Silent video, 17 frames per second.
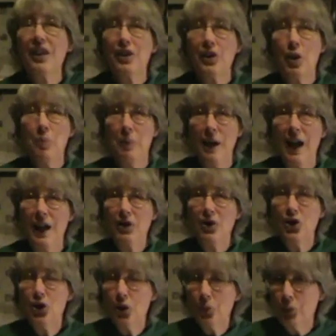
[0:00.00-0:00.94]
Go back
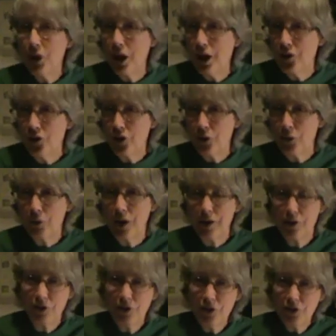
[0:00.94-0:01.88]
to your project
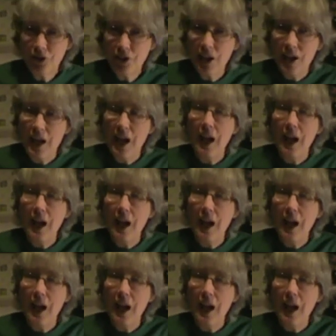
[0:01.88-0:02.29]
records,